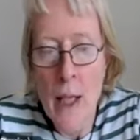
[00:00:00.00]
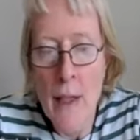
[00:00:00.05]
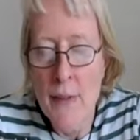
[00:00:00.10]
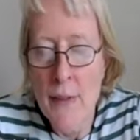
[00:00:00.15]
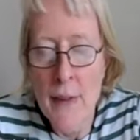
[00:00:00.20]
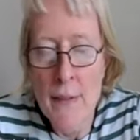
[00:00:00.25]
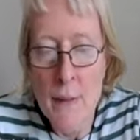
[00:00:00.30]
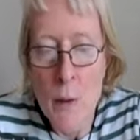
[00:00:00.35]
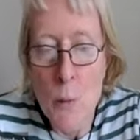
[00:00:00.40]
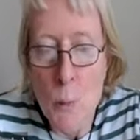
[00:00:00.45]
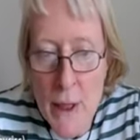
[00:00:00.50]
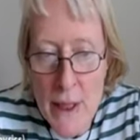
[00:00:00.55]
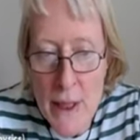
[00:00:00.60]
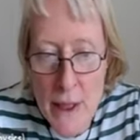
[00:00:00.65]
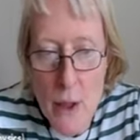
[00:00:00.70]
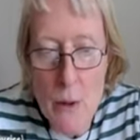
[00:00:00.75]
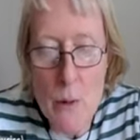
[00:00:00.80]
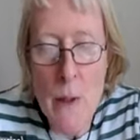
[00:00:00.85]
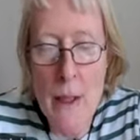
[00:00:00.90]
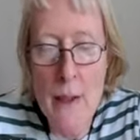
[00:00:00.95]
and that we
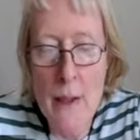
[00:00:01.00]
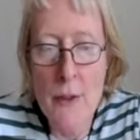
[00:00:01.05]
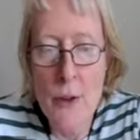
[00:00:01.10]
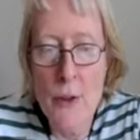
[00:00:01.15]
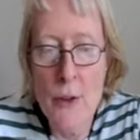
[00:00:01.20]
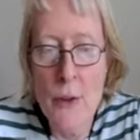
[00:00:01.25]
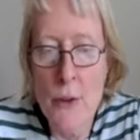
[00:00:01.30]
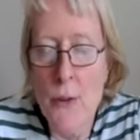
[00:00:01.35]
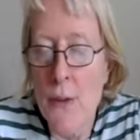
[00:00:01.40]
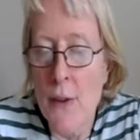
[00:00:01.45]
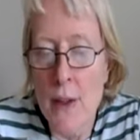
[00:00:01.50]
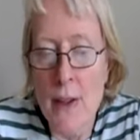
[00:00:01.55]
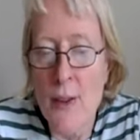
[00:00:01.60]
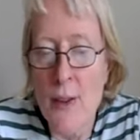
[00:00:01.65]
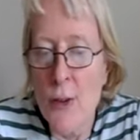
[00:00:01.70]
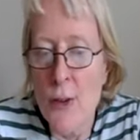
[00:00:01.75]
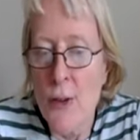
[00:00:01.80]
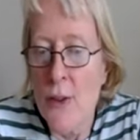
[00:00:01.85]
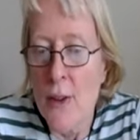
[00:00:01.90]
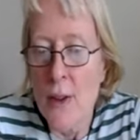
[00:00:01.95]
know how to do
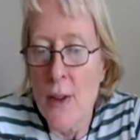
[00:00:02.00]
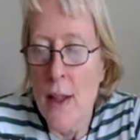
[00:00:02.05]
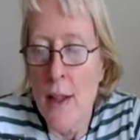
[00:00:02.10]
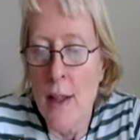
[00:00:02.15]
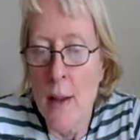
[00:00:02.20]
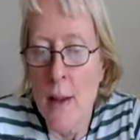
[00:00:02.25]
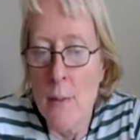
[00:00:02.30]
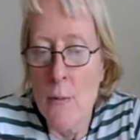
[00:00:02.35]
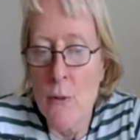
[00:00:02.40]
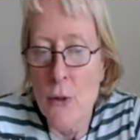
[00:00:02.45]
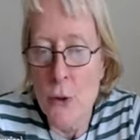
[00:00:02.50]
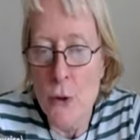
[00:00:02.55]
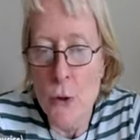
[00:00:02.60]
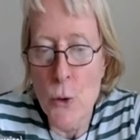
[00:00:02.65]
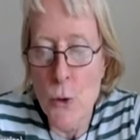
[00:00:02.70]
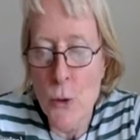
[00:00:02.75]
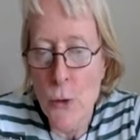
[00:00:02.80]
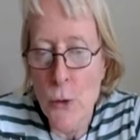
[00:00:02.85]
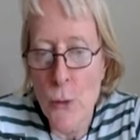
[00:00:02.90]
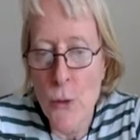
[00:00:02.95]
this um, for
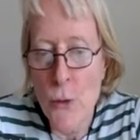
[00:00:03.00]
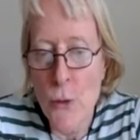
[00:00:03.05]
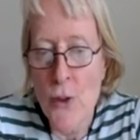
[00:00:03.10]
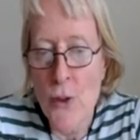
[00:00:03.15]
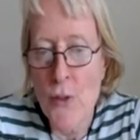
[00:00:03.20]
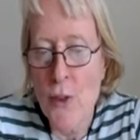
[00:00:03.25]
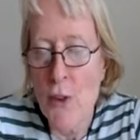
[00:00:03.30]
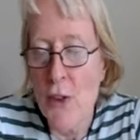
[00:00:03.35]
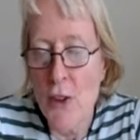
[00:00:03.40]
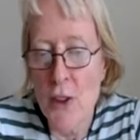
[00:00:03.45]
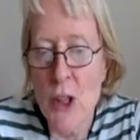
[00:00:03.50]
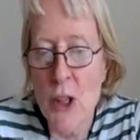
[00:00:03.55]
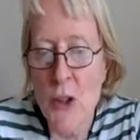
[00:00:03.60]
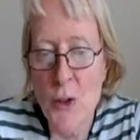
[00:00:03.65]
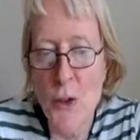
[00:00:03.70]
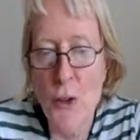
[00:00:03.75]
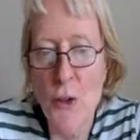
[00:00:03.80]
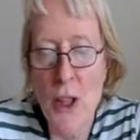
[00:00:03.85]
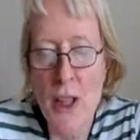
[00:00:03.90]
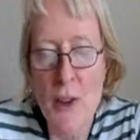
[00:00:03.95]
all sorts of different
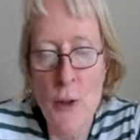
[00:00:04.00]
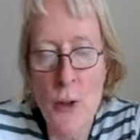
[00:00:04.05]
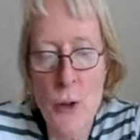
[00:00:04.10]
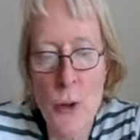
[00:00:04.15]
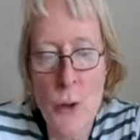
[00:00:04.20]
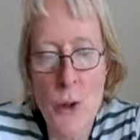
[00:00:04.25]
constraints.